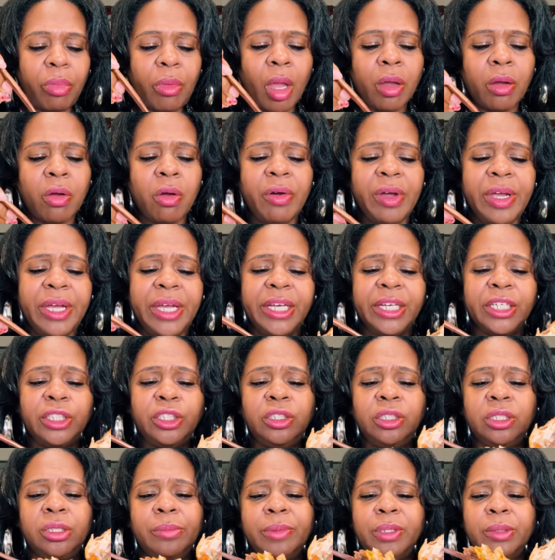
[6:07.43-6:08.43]
Go ahead and get
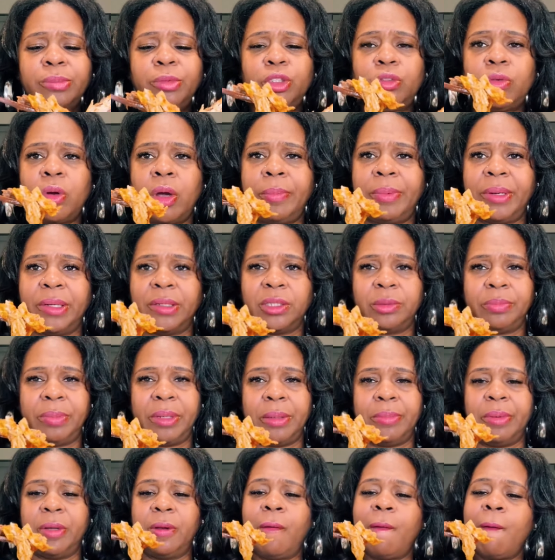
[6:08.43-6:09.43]
you some of them strawberries,
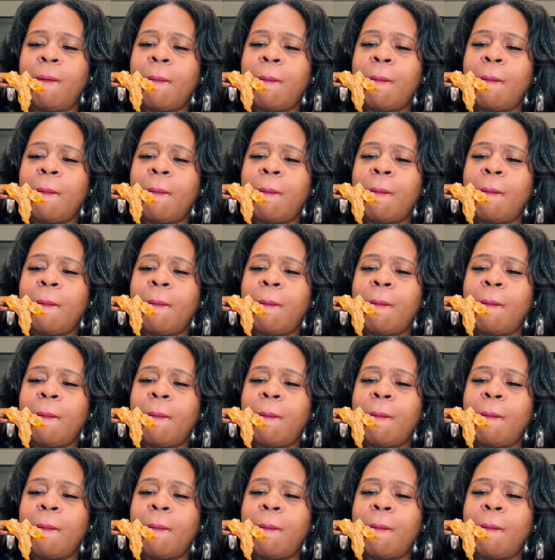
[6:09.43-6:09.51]
baby.